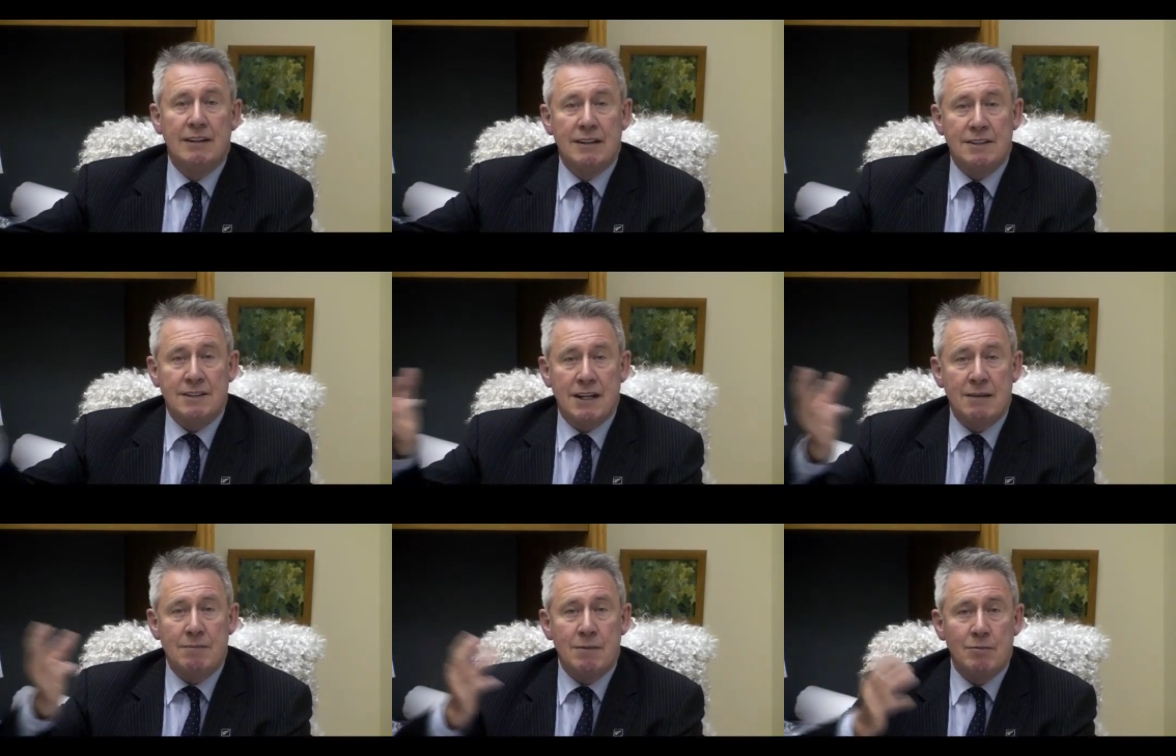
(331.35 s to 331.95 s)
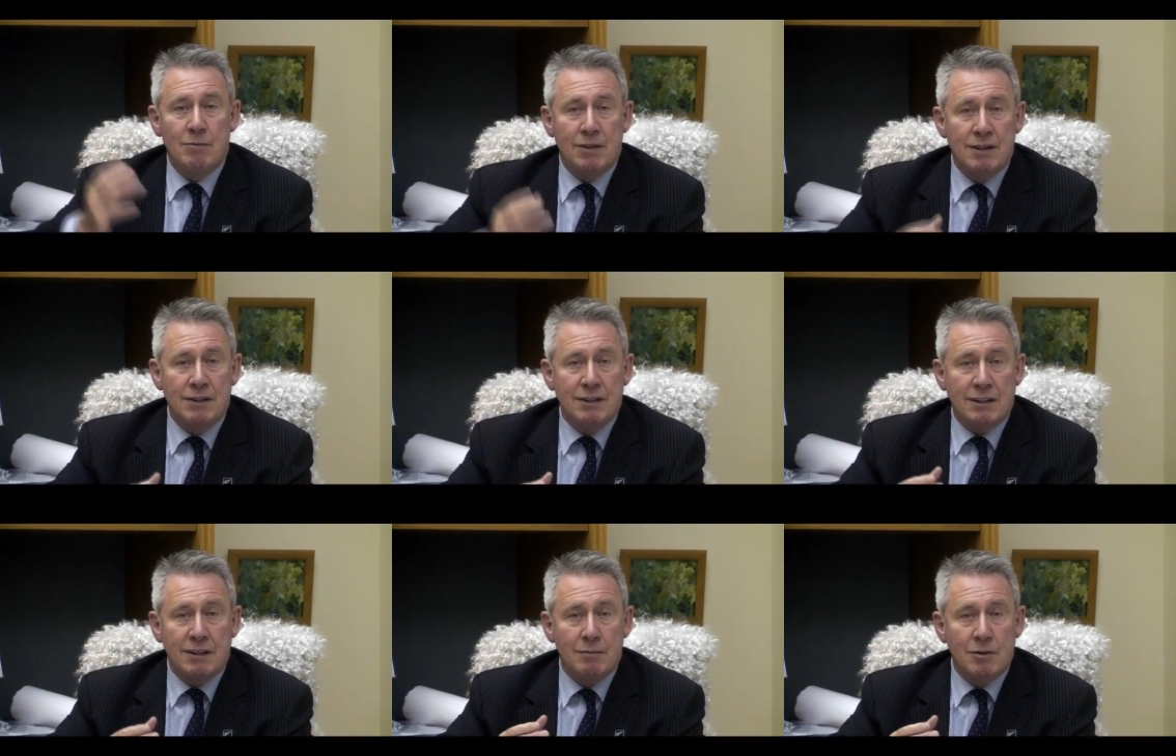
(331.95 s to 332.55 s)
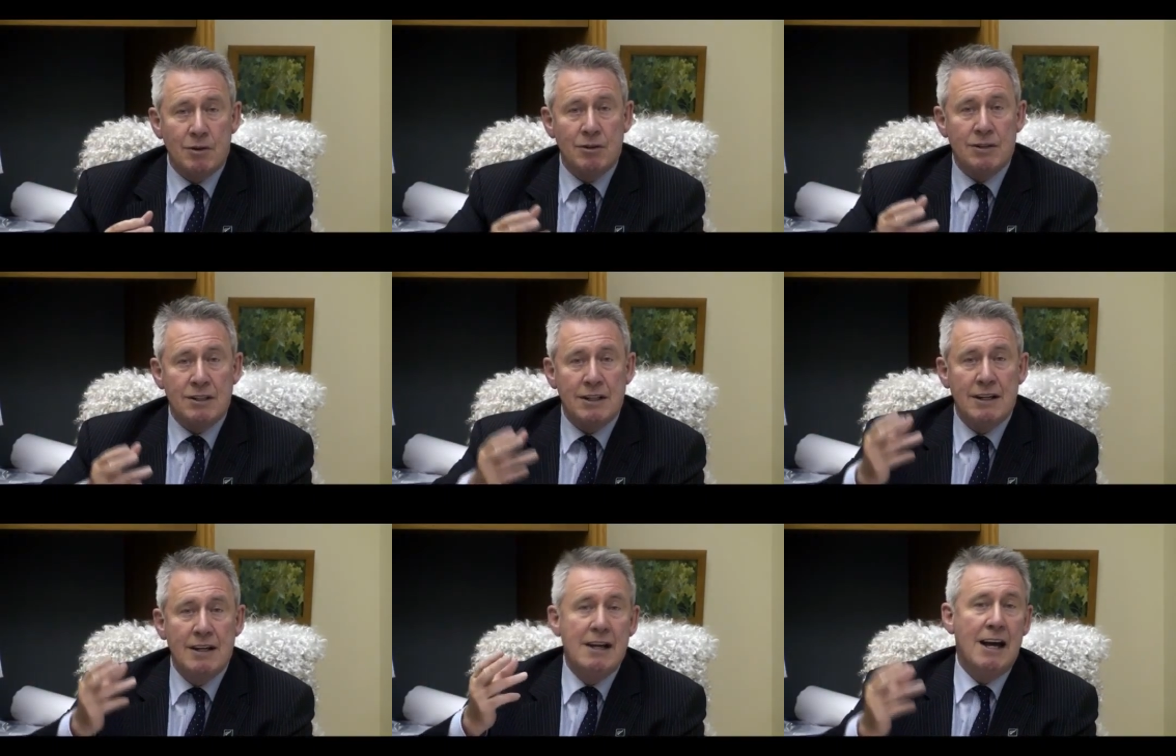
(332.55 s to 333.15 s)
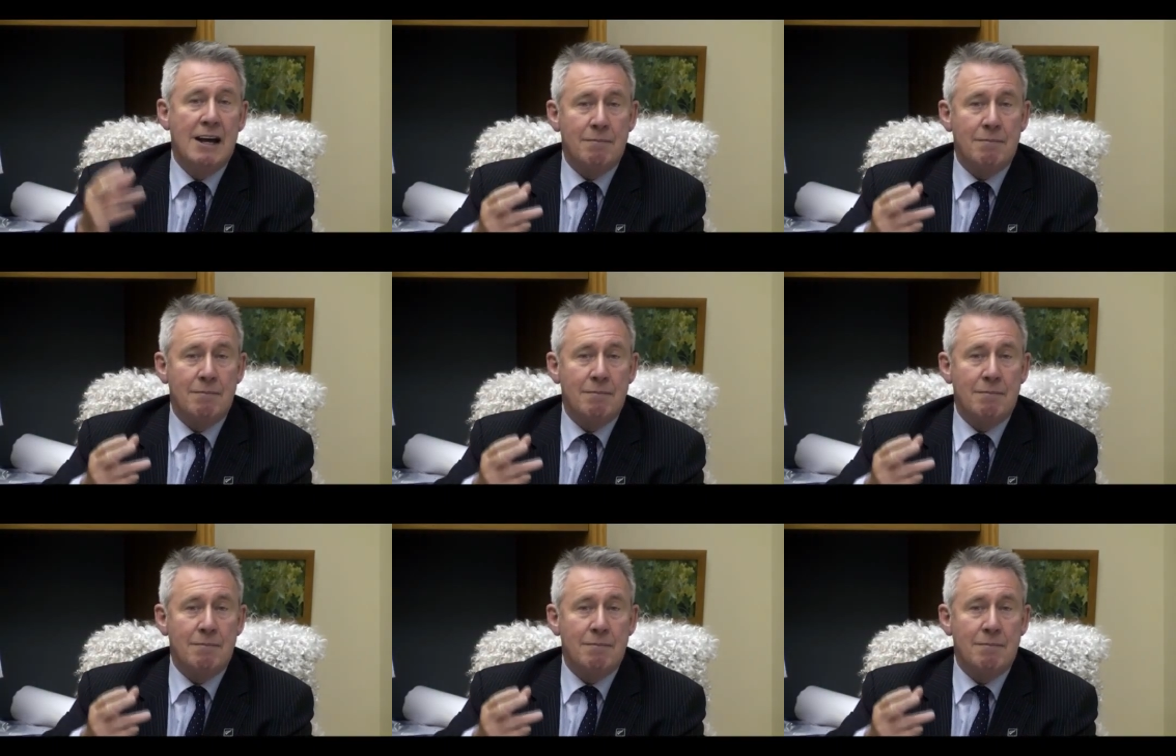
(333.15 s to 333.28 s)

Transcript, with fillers: Let's keep them within the community